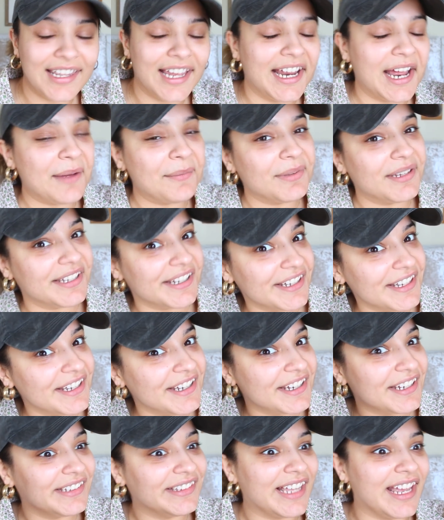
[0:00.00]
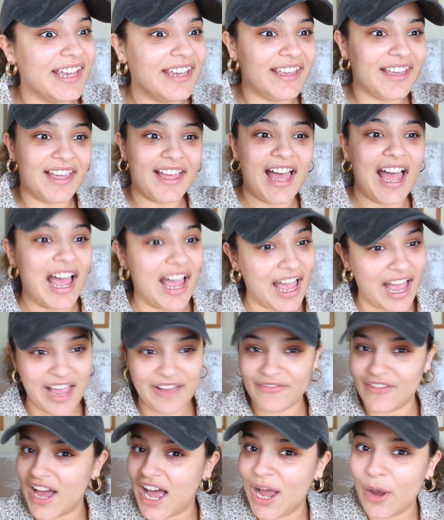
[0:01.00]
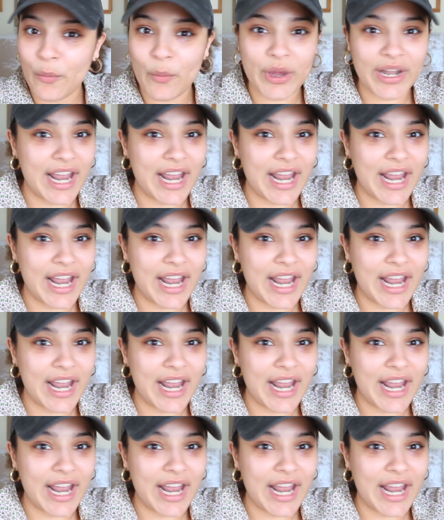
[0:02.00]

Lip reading: like I'm good, like I've gotten